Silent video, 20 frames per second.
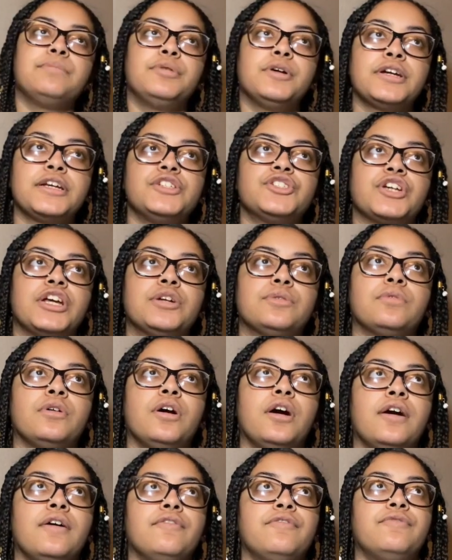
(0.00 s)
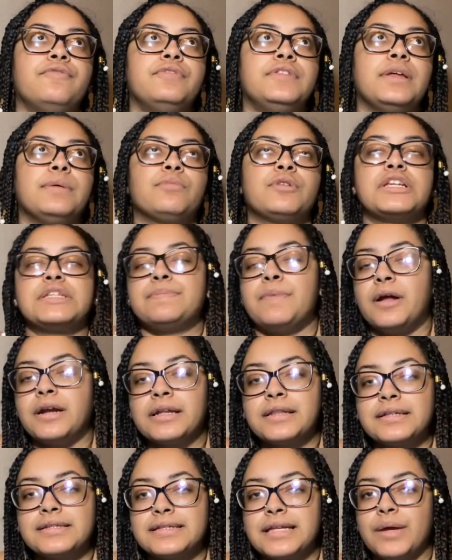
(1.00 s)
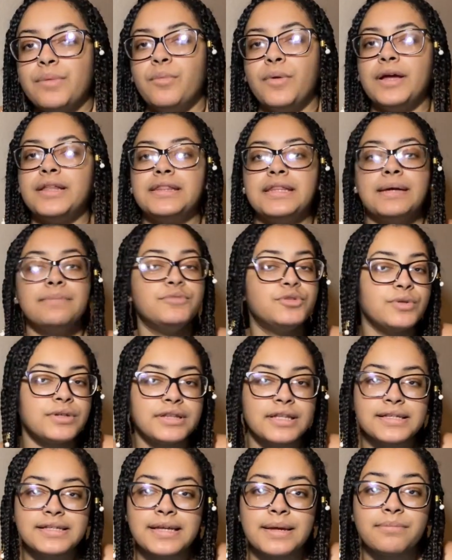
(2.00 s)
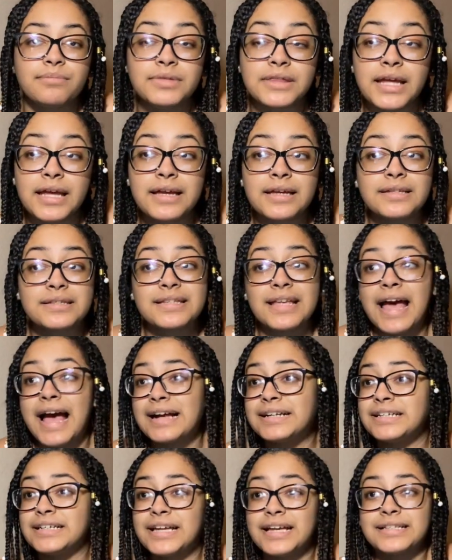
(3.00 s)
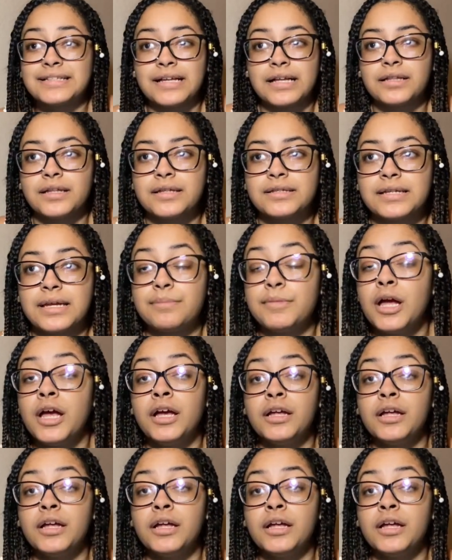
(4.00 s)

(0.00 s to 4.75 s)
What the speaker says: in general of them responding the same way, them doing the same things, acting exactly the same.